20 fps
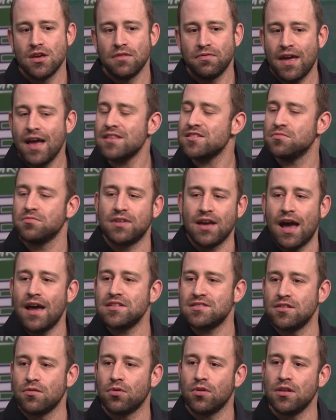they had some
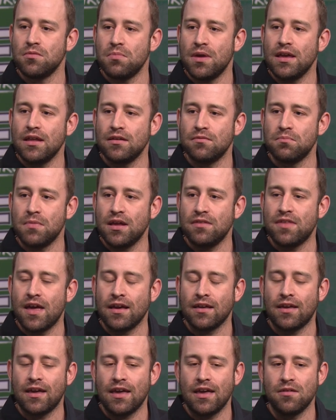guys that really made
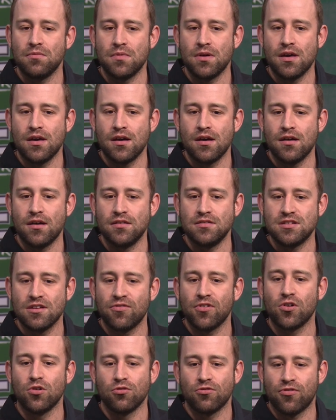that game
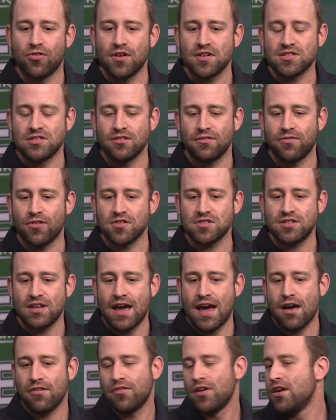difficult for us in the first
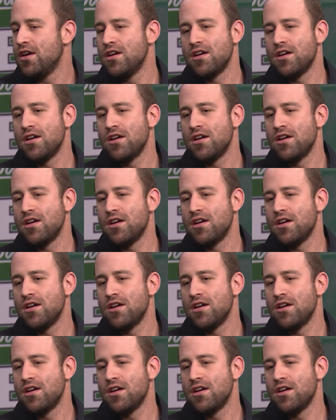half.